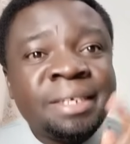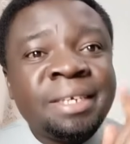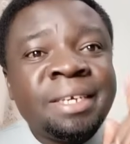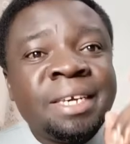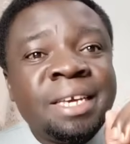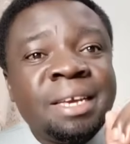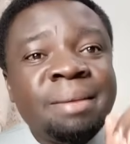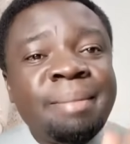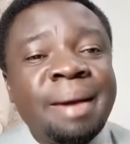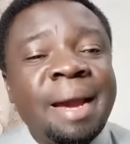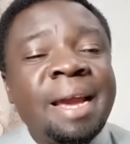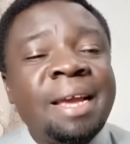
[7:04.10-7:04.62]

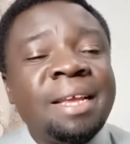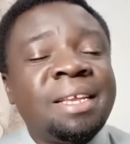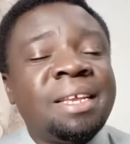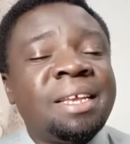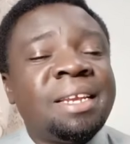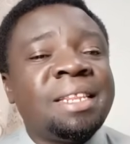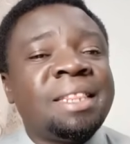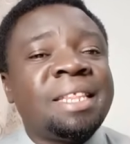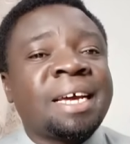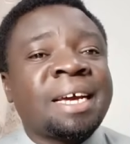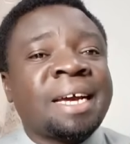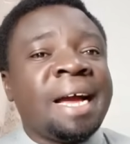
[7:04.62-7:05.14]

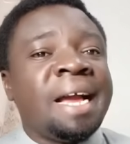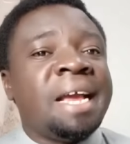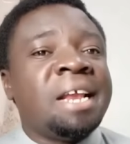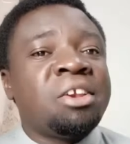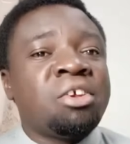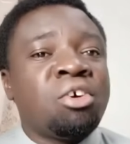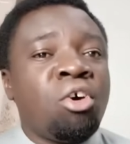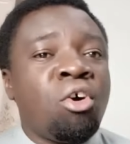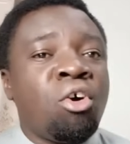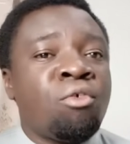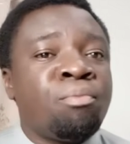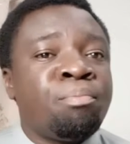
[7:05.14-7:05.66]
imagine the kind
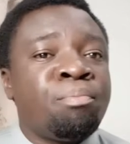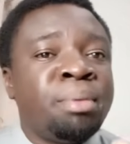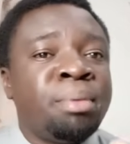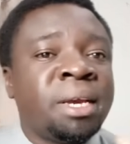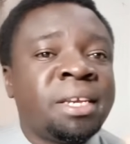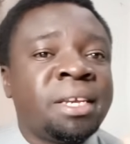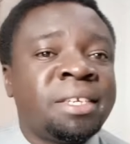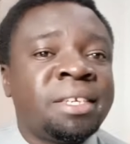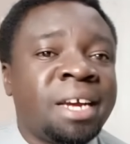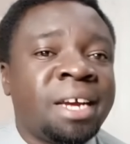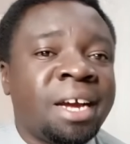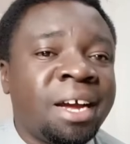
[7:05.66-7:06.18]
of
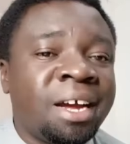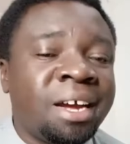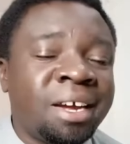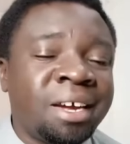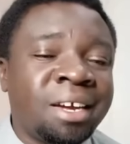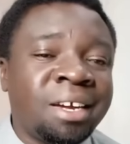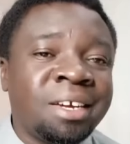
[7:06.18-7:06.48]
picture